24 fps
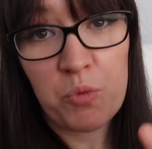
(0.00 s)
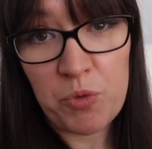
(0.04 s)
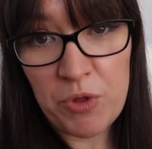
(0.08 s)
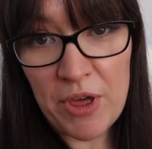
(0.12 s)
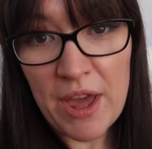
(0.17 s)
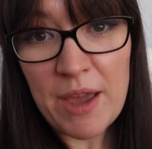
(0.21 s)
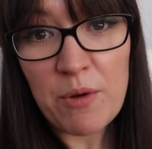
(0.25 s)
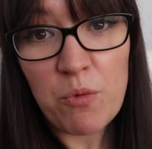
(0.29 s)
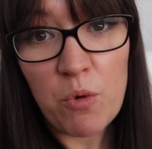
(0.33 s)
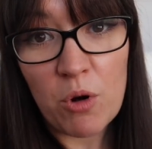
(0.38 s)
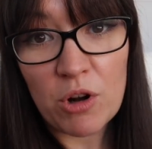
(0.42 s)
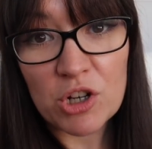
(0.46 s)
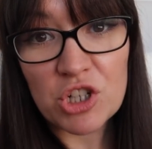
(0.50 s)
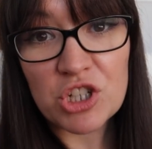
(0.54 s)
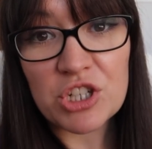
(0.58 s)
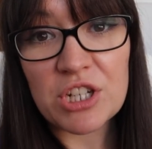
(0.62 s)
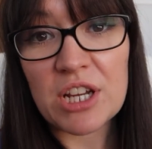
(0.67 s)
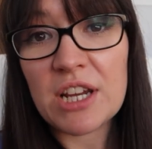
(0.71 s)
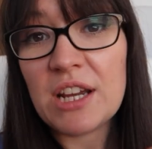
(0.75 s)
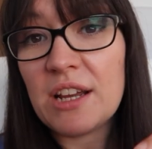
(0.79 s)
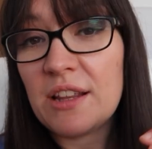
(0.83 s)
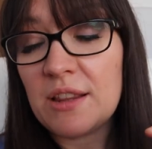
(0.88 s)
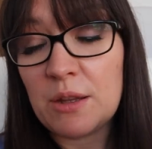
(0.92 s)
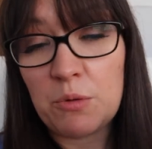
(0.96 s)
they watched
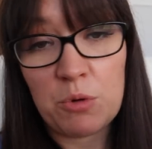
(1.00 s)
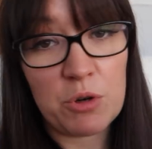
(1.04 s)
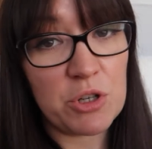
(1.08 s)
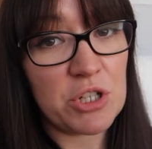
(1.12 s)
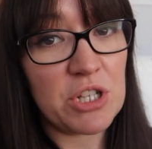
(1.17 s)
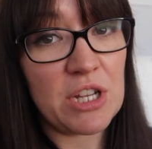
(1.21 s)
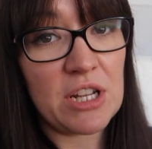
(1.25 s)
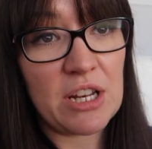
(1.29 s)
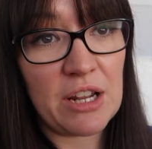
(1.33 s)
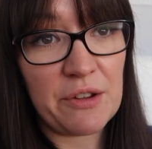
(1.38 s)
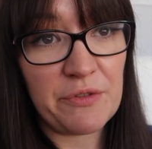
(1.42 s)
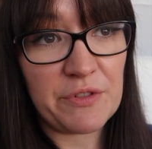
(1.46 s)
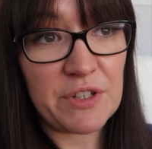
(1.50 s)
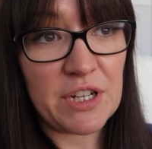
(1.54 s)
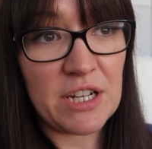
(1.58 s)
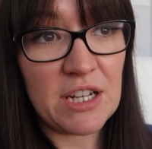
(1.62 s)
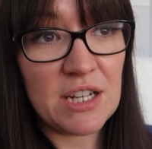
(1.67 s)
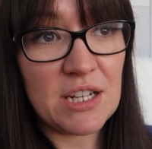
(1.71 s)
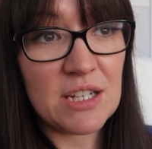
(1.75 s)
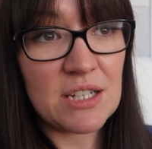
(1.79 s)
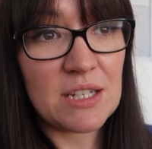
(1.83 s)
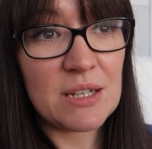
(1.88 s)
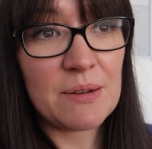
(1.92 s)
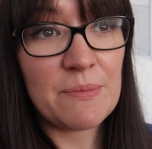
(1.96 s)
it and they watched it and loved
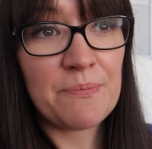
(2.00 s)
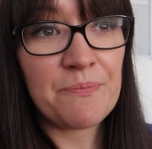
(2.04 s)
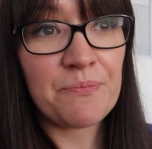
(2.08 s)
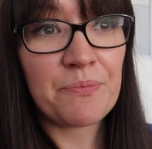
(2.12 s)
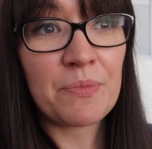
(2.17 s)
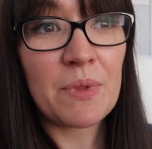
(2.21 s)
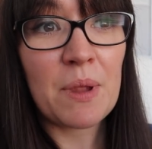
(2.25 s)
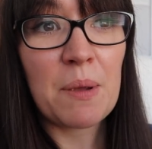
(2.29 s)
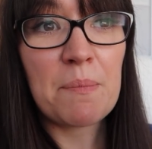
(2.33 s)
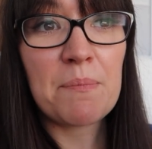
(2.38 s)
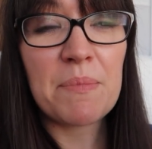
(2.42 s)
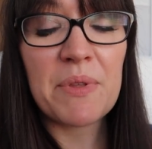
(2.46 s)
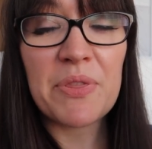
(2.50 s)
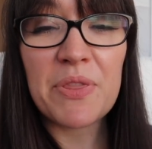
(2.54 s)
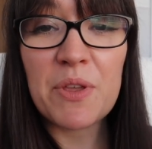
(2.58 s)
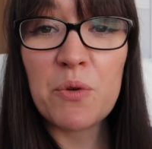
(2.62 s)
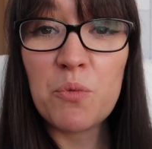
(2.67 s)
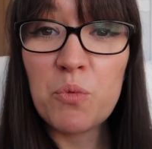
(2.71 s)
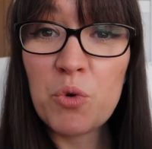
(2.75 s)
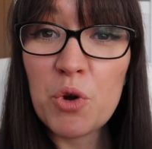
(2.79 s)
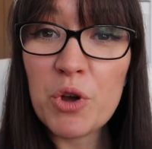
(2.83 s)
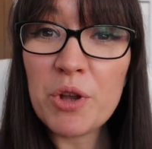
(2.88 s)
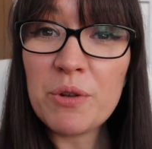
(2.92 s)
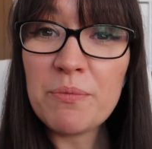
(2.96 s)
it. But there
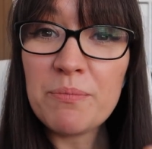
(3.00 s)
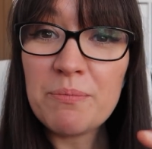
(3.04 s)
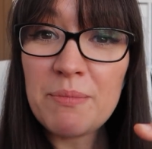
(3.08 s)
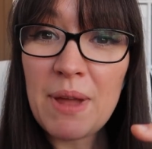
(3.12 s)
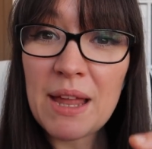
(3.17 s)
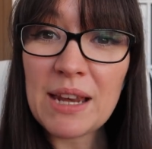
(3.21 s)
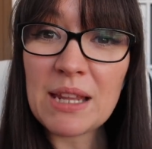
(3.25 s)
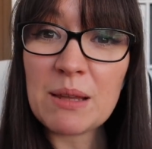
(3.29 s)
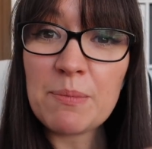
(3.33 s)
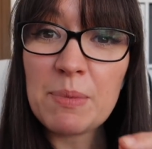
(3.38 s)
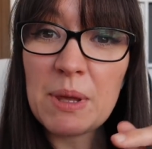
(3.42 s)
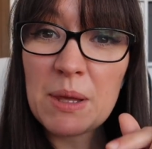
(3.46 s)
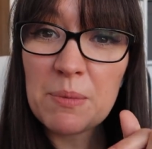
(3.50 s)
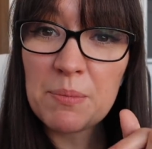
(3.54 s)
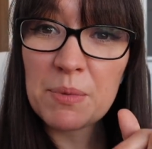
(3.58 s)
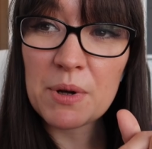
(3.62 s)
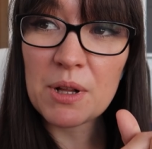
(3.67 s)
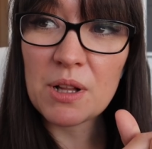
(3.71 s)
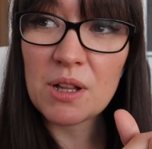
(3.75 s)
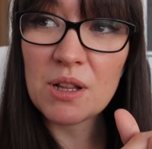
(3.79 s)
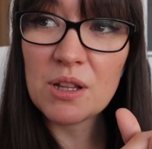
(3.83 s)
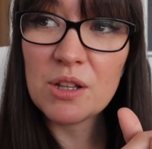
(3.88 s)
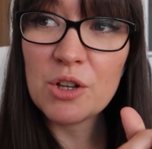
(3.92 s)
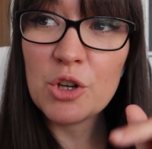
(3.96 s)
weren't many
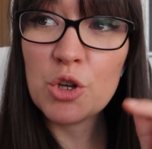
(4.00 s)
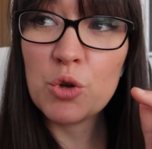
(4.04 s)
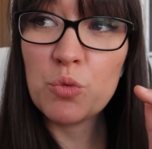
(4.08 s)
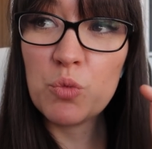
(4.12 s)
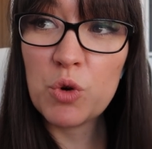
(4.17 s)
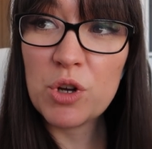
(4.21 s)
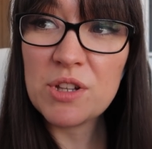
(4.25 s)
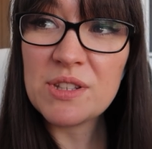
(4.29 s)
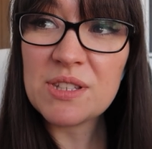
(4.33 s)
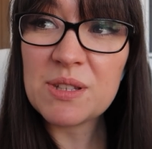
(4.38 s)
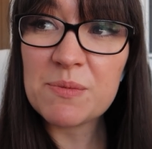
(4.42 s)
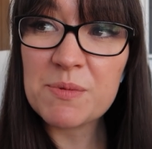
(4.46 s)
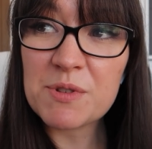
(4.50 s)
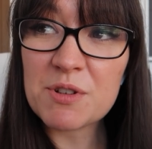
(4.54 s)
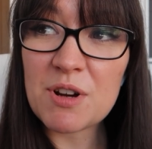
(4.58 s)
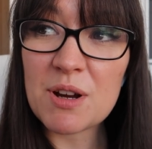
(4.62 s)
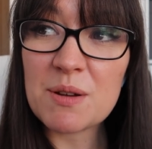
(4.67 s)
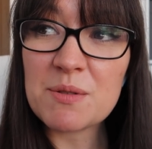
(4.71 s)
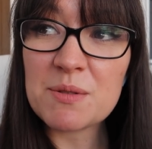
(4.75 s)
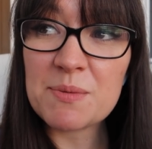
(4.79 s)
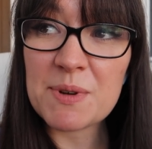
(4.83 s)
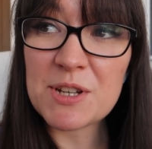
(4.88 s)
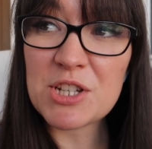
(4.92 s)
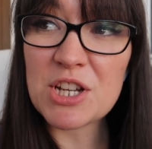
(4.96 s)
people who weren't
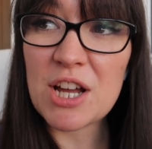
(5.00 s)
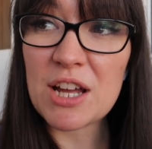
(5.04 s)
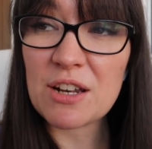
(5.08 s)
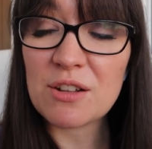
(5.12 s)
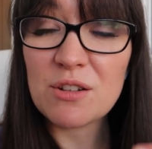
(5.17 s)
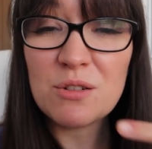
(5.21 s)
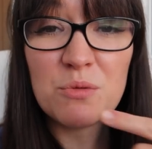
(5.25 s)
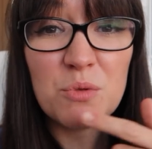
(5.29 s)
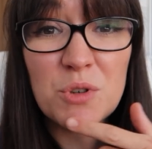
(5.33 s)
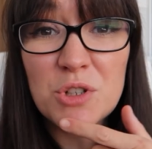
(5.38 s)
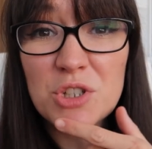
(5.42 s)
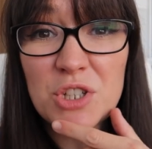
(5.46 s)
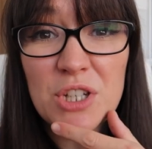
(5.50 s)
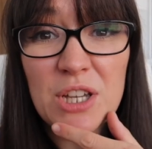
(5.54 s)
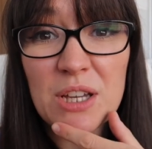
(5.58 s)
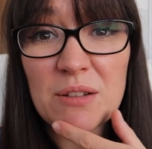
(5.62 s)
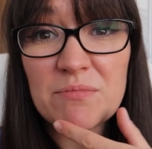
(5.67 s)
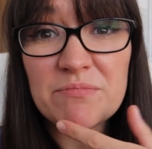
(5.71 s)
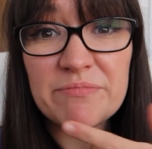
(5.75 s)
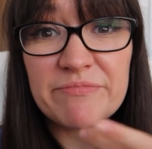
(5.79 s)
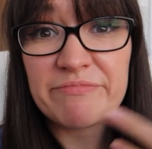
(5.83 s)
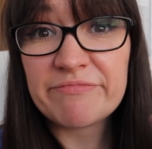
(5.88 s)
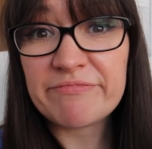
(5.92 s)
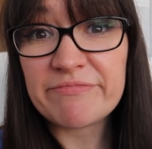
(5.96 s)
subscribed to my channel watching
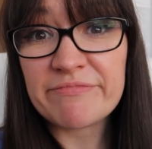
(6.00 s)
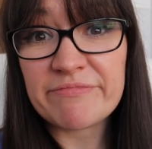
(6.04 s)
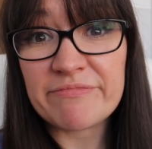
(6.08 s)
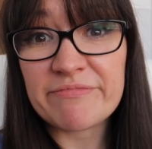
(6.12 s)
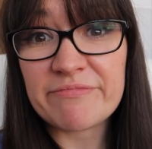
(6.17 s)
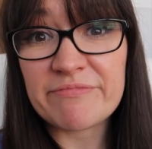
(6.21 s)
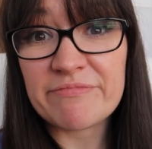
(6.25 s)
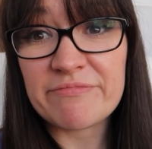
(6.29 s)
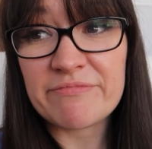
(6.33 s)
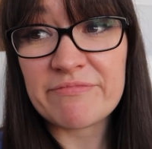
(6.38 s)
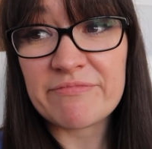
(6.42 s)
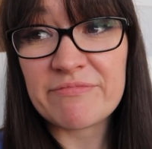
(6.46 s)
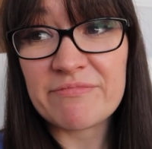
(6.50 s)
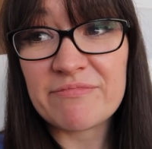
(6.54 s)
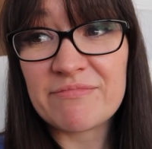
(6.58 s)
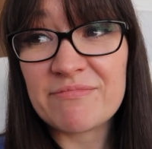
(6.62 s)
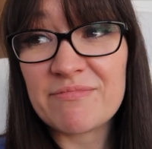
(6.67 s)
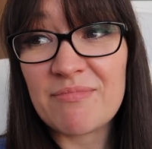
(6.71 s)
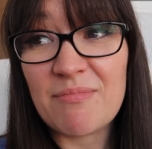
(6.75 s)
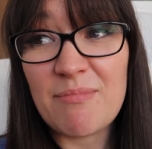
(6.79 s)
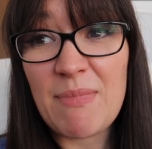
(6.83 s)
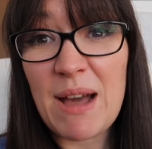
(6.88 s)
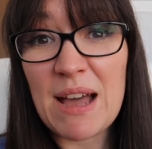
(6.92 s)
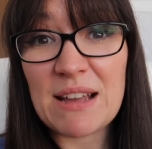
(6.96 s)
it.
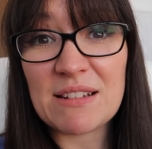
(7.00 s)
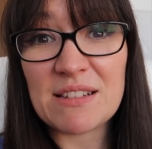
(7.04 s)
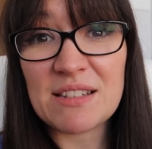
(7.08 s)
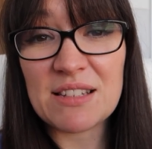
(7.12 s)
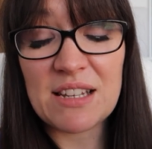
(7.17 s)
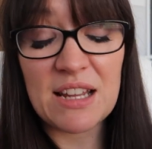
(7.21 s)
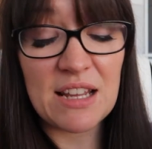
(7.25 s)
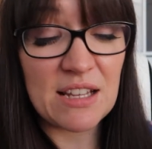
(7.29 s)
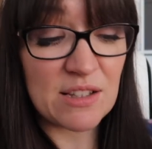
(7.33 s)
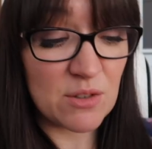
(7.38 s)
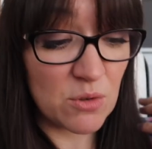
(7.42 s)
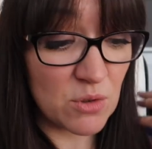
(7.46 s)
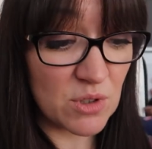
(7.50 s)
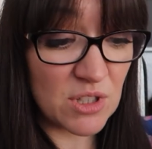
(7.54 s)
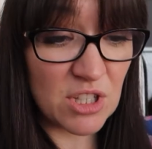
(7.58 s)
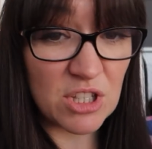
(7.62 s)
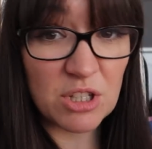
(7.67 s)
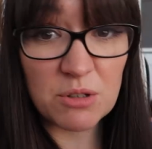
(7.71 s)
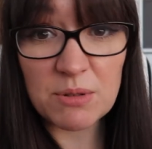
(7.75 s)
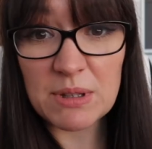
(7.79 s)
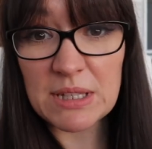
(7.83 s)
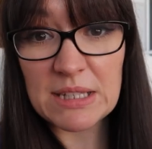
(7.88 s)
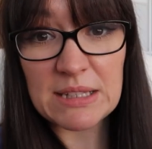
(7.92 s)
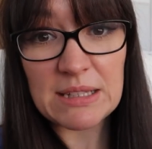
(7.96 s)
Mad, isn't it? It's all to
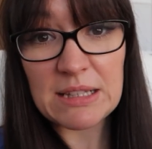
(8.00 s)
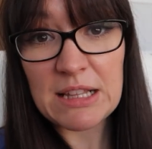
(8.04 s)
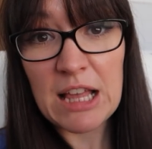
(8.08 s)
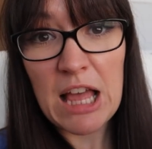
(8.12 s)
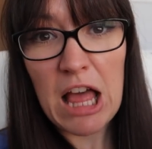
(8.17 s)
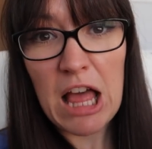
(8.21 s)
do with this.